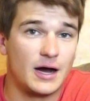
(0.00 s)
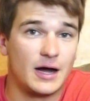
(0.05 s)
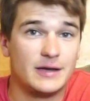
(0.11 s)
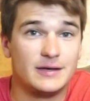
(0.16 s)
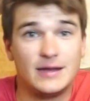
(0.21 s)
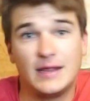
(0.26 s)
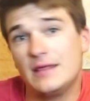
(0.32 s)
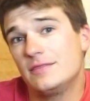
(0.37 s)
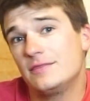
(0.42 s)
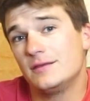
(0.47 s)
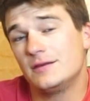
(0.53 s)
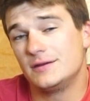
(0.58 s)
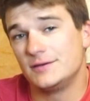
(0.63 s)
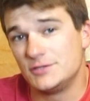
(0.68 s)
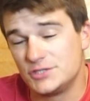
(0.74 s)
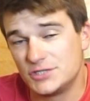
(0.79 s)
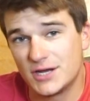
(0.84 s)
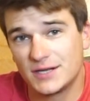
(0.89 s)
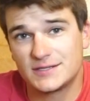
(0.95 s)
Nathan and
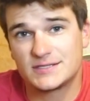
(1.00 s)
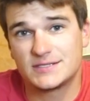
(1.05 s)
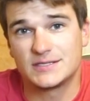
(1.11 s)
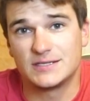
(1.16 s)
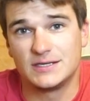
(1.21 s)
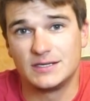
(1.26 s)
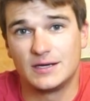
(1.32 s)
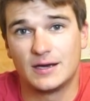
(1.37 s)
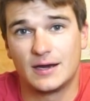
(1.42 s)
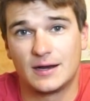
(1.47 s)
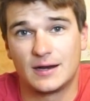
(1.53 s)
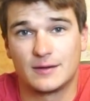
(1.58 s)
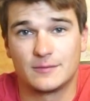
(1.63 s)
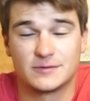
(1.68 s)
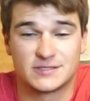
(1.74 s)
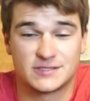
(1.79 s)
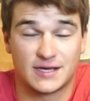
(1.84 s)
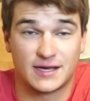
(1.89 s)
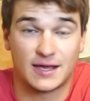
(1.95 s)
Jesse, and I
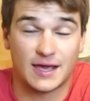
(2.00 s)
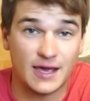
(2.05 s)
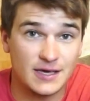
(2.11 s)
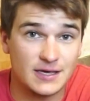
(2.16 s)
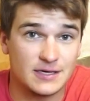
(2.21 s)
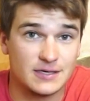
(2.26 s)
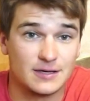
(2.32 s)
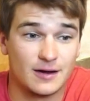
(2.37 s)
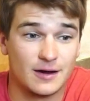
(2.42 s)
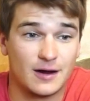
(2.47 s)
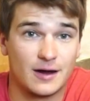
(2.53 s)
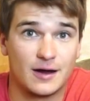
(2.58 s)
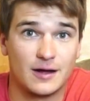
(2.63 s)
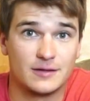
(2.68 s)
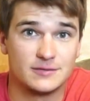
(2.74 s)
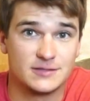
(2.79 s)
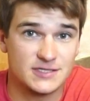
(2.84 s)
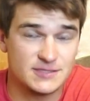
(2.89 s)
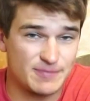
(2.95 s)
was like, hey,
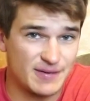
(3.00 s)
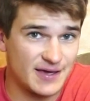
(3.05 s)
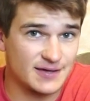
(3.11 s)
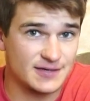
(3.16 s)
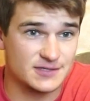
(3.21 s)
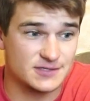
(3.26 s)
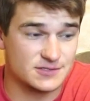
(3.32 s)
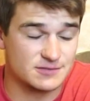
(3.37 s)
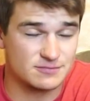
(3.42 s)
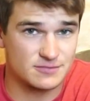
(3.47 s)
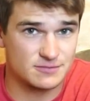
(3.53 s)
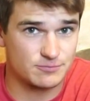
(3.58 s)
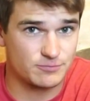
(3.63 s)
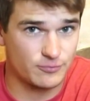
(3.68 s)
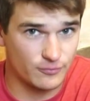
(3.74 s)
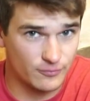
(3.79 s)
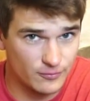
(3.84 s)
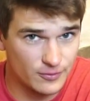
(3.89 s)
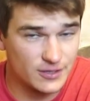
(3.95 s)
this bag is
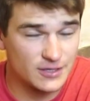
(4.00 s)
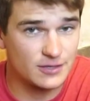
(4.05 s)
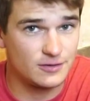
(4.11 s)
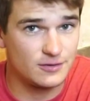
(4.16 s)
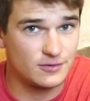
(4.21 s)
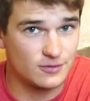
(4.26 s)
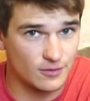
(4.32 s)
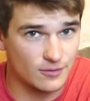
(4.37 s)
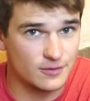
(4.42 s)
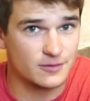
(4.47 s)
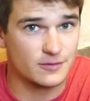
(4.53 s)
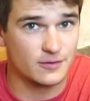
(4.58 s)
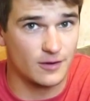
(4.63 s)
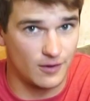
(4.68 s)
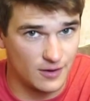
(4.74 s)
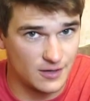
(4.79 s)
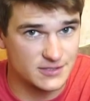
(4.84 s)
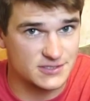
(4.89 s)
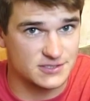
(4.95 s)
pretty darn
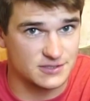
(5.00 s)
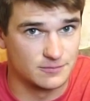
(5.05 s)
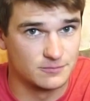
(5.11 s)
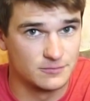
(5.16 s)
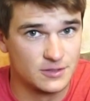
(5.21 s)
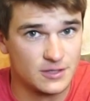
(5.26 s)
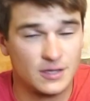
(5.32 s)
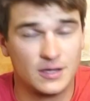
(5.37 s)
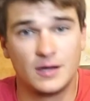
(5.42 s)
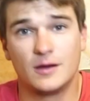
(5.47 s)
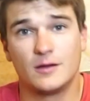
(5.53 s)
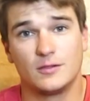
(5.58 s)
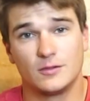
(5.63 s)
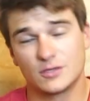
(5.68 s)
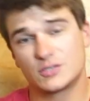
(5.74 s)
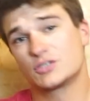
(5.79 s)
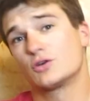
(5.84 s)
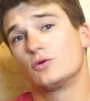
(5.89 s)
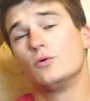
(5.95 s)
awesome.
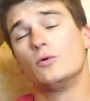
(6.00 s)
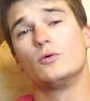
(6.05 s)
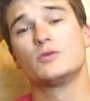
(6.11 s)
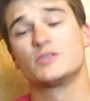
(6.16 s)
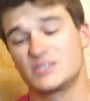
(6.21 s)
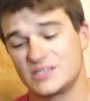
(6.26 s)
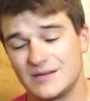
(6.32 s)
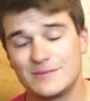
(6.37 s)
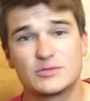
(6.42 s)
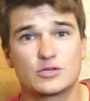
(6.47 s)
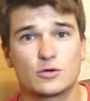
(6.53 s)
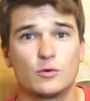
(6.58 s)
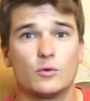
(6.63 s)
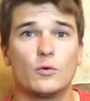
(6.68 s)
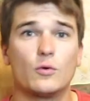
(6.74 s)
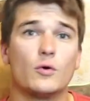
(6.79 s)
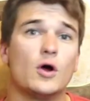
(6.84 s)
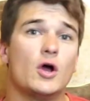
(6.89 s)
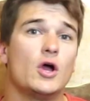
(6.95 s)
Looks cool, seems
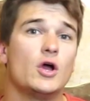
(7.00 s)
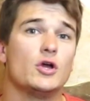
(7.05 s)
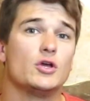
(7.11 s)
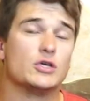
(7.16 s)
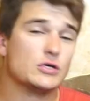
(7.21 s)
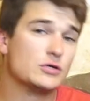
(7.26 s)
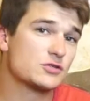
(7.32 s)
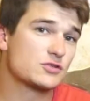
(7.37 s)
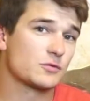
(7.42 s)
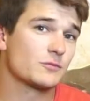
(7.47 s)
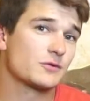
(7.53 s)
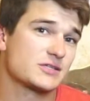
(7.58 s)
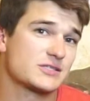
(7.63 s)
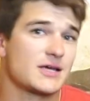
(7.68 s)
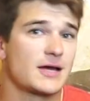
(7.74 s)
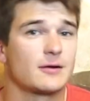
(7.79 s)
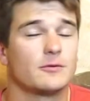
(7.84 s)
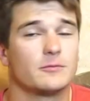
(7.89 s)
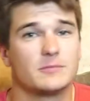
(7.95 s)
cool, used from
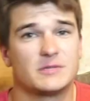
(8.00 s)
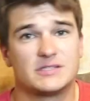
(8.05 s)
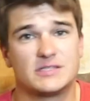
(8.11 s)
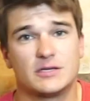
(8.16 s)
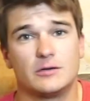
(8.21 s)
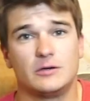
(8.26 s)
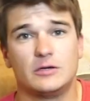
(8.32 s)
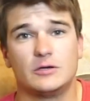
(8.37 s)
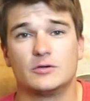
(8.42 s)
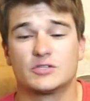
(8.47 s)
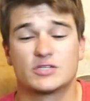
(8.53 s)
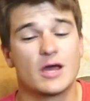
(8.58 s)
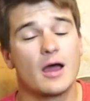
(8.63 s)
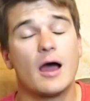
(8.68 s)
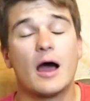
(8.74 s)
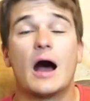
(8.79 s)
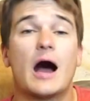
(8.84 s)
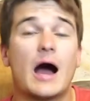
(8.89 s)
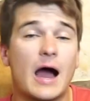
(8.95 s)
recycled materials.
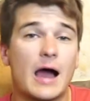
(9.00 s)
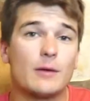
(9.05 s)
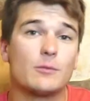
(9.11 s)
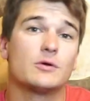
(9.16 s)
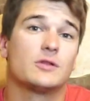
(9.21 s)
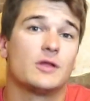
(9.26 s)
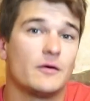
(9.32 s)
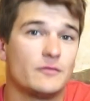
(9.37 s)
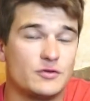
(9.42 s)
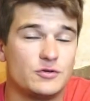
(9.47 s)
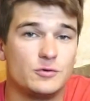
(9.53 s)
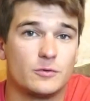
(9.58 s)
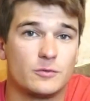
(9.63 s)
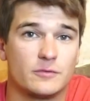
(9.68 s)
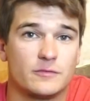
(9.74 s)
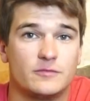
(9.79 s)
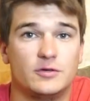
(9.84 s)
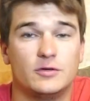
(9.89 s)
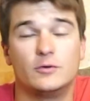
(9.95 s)
I would love to do a
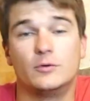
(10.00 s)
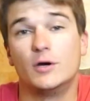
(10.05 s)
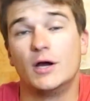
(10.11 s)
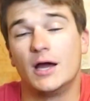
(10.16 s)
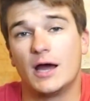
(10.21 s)
review.